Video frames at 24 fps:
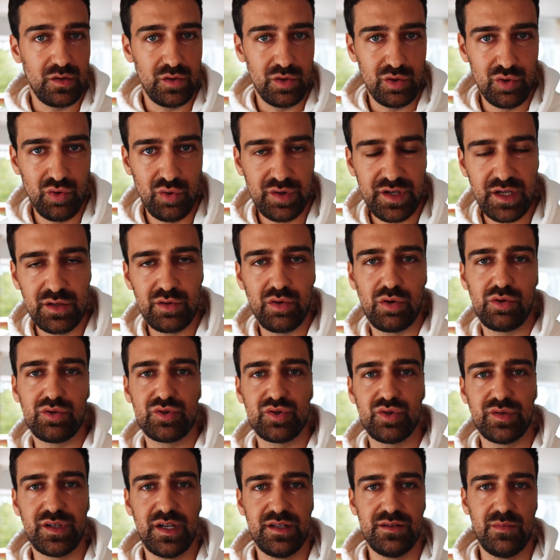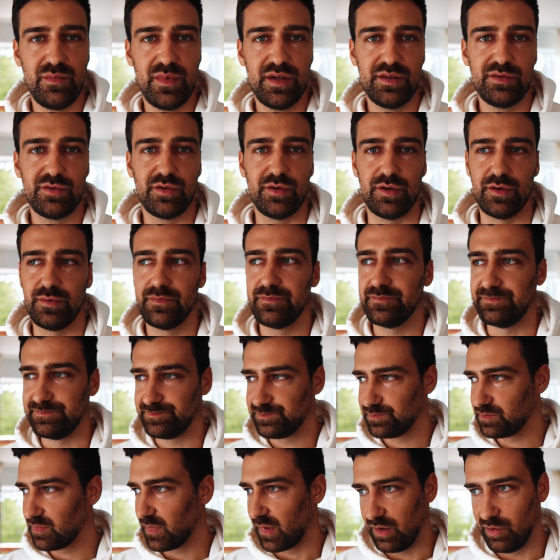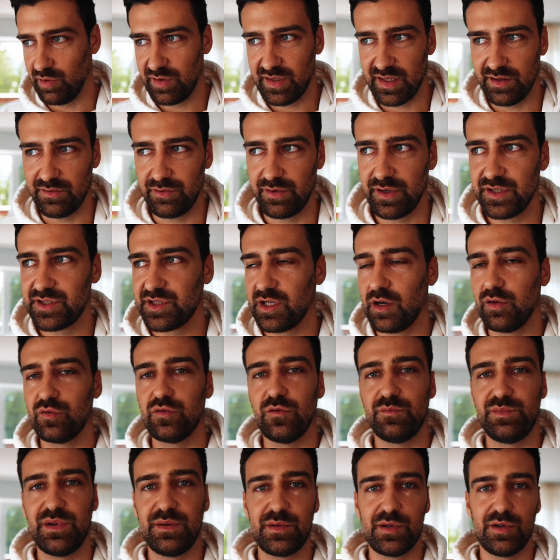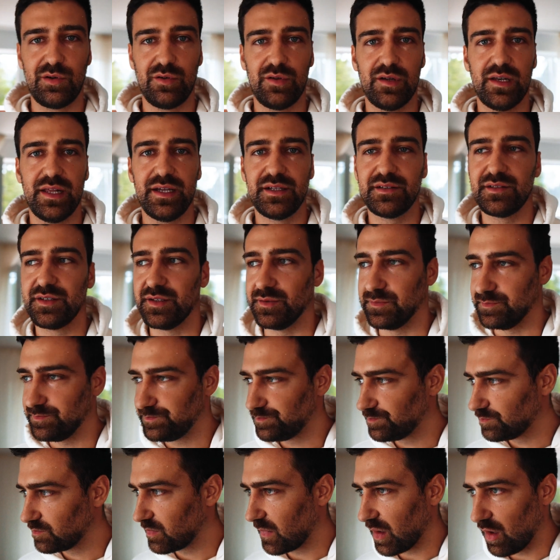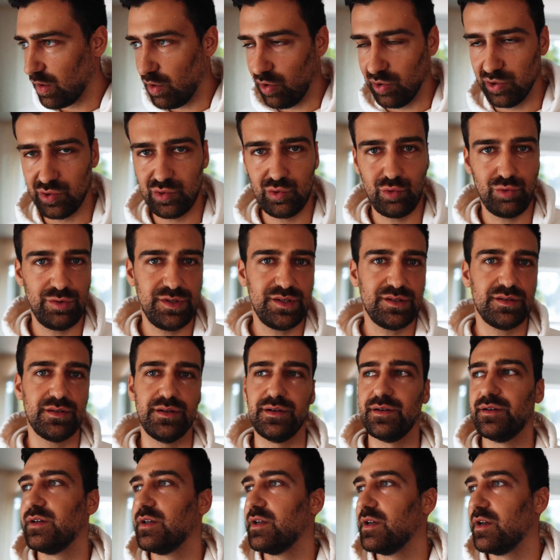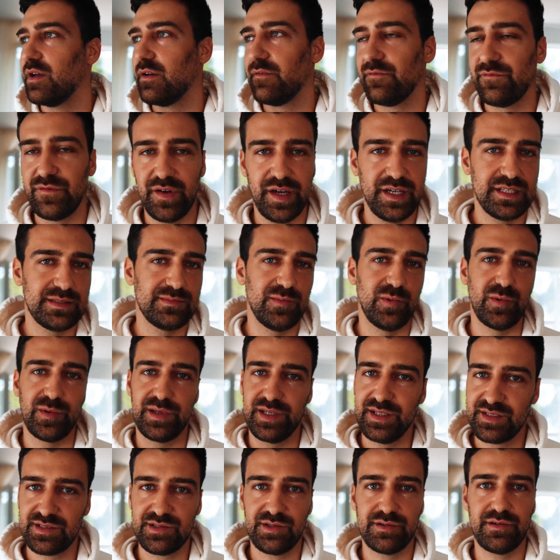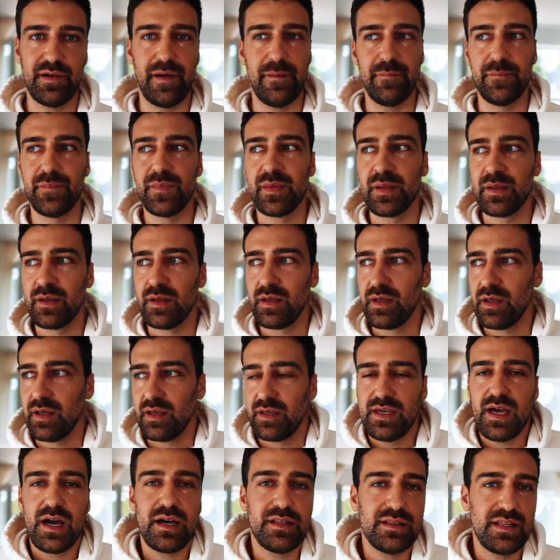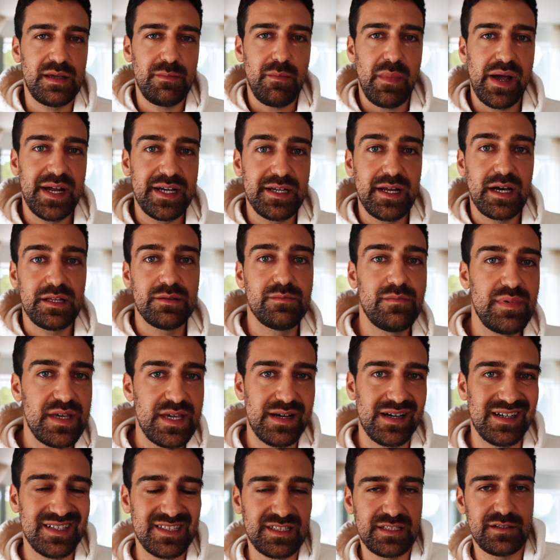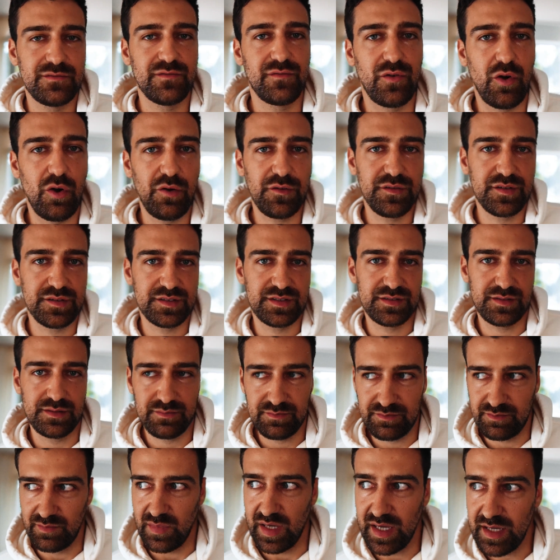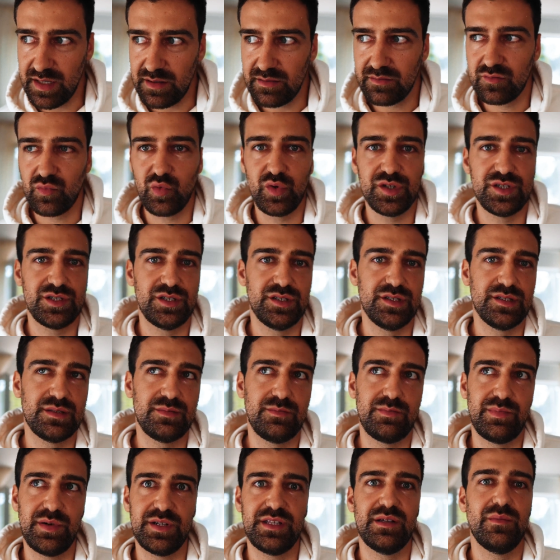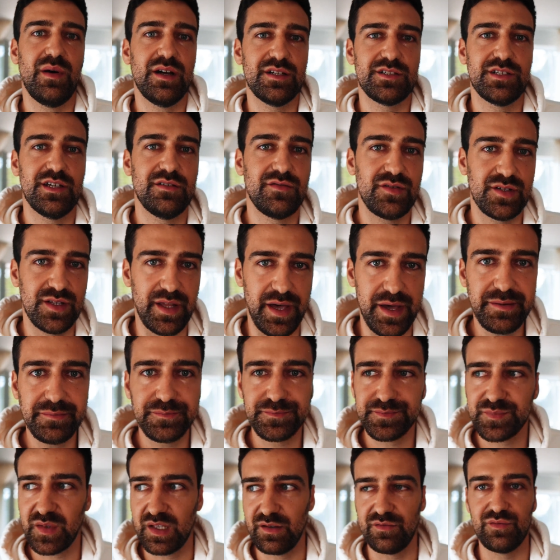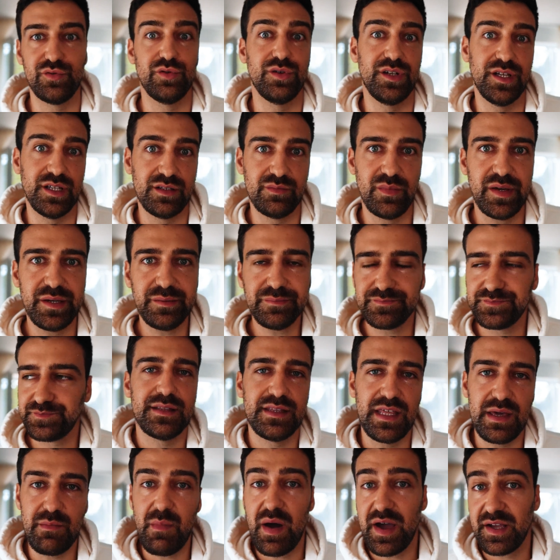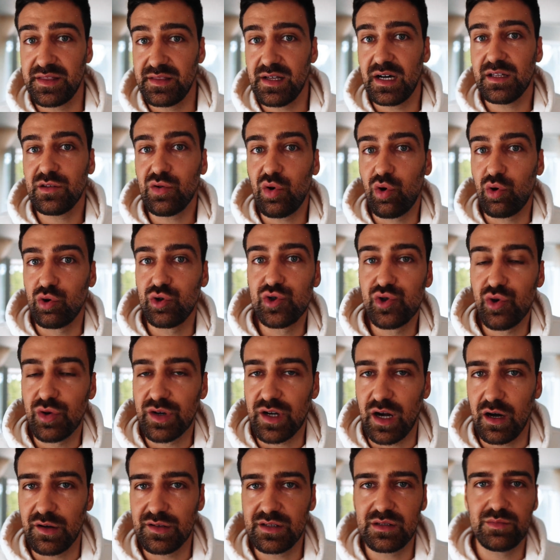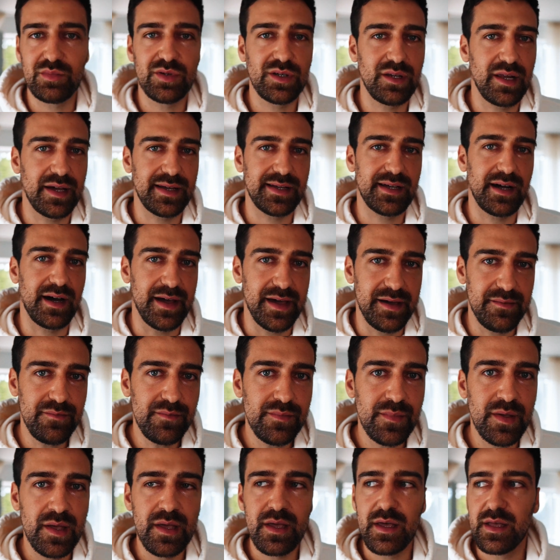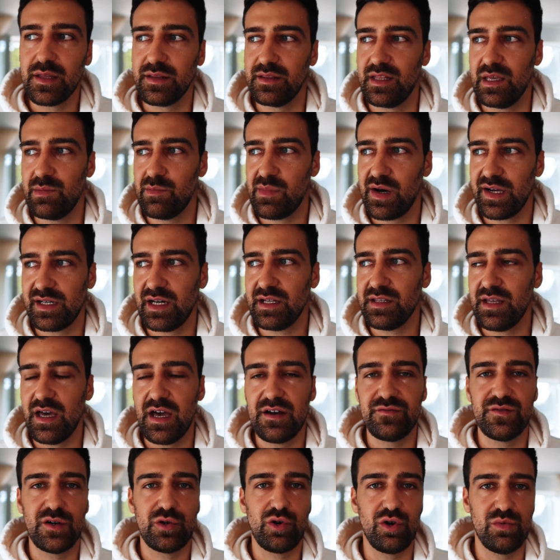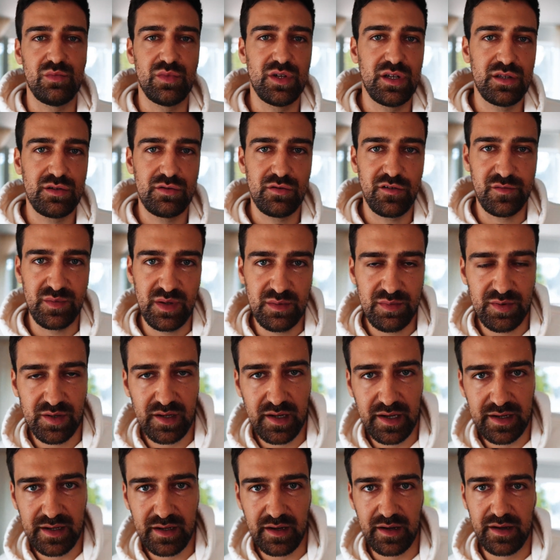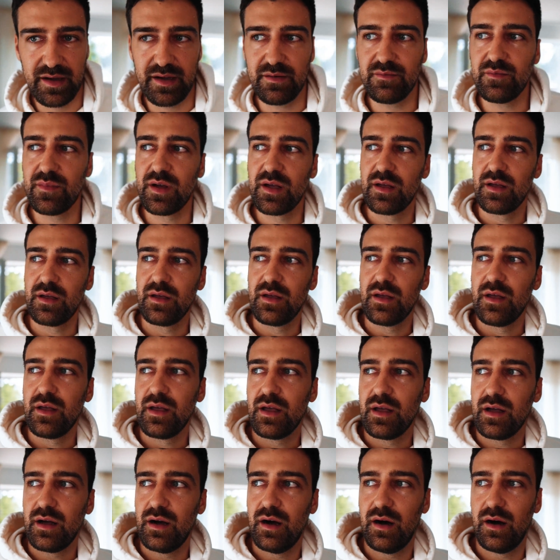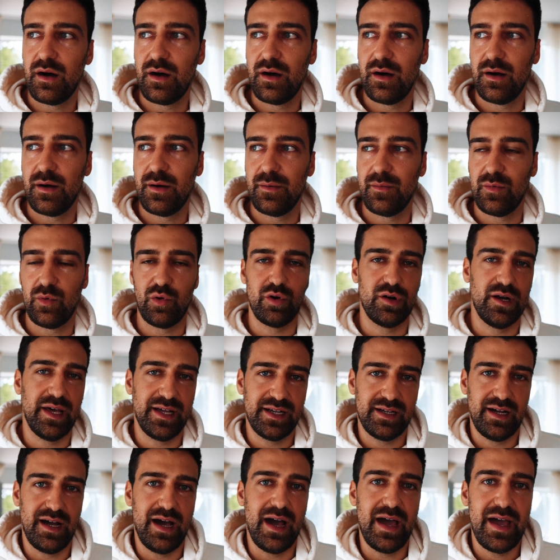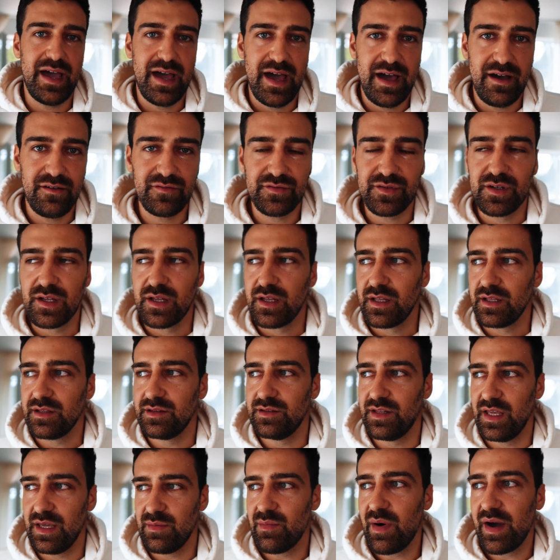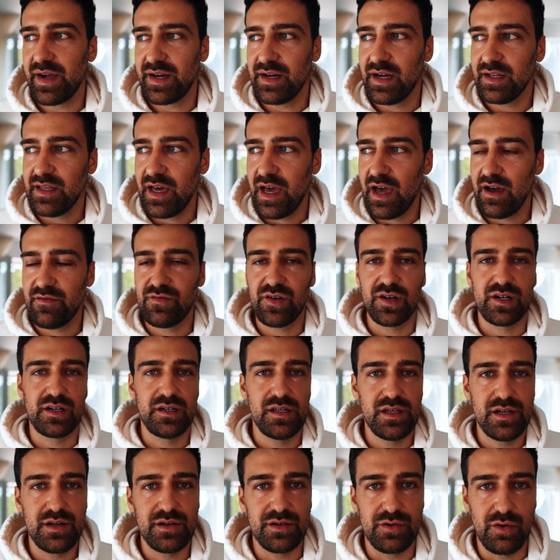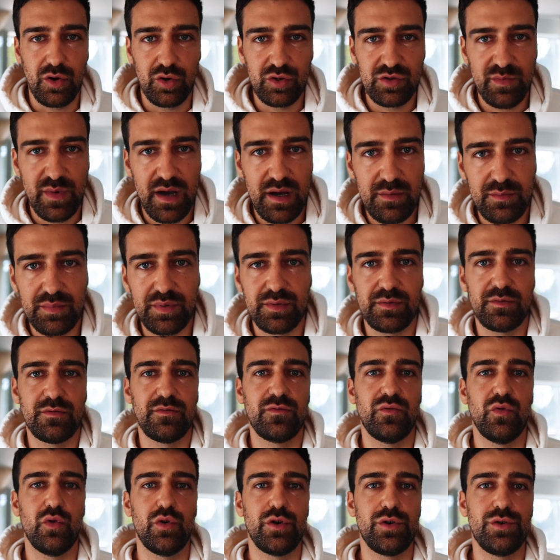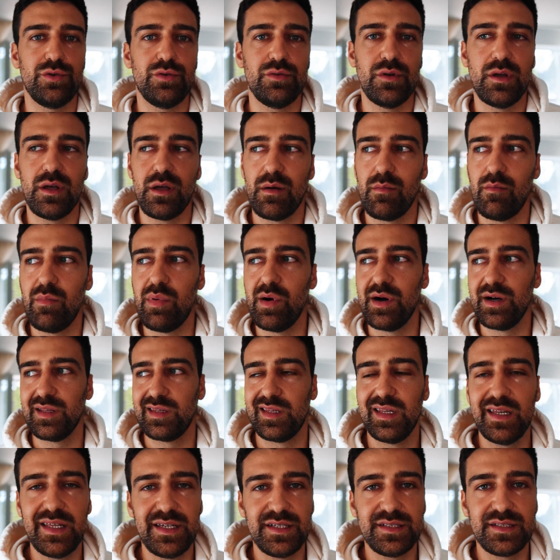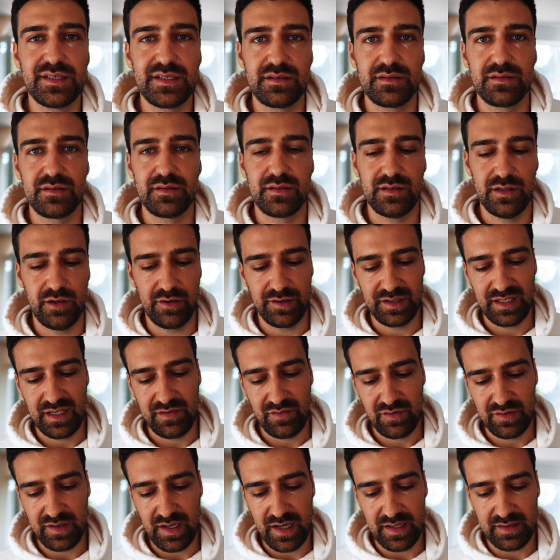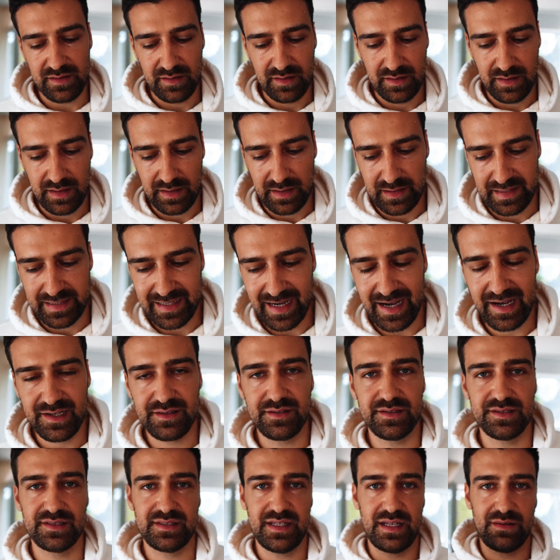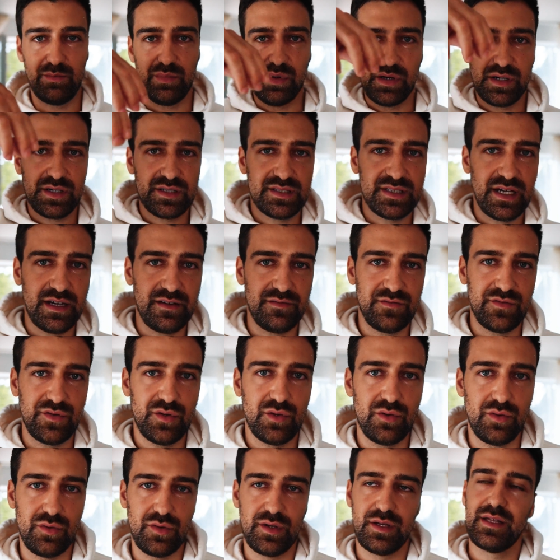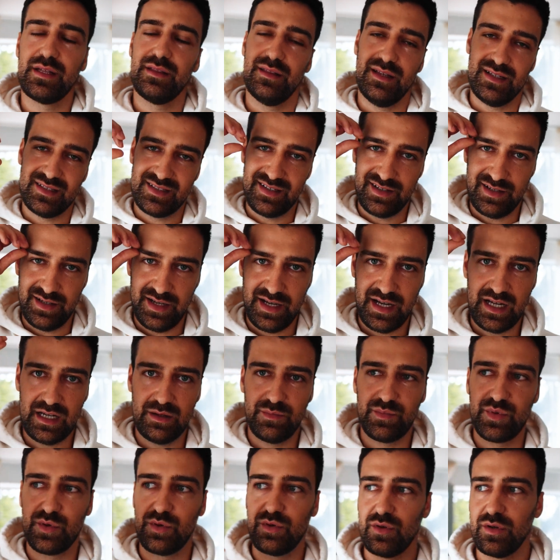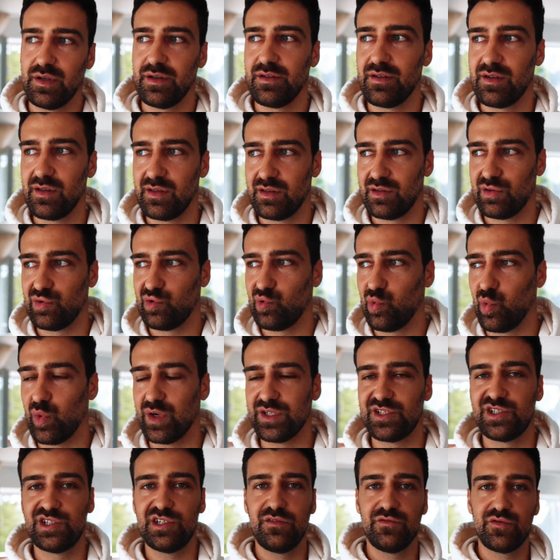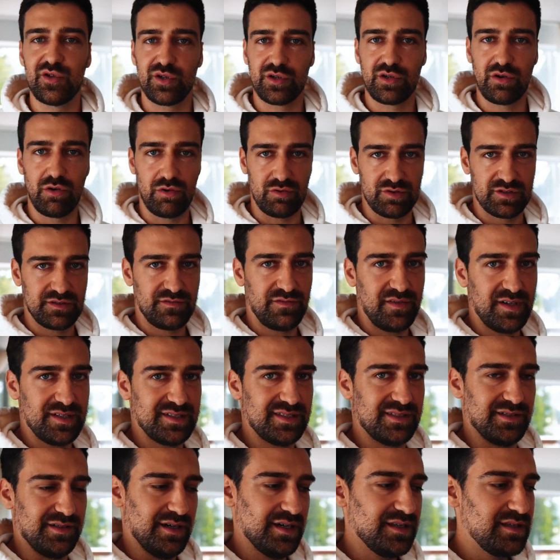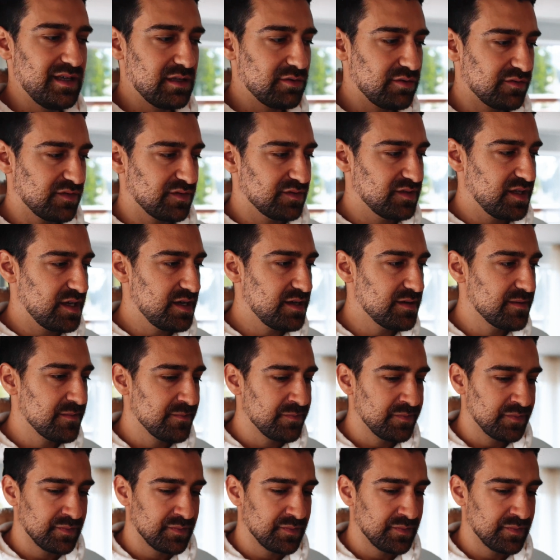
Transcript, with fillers: You can also get a mentor. You can reach out to people on LinkedIn, on Twitter, Facebook, Instagram. Yeah, they might not be as involved as me, which is pretty much every day if you need me. They might not hold you accountable like I am, they might not have a community of people like I am um, or like I have. They might not have a clear roadmap for you, but at least they'll give you that guidance, that bird's eye view that's gonna help you to achieve your goals faster. At the end of the day,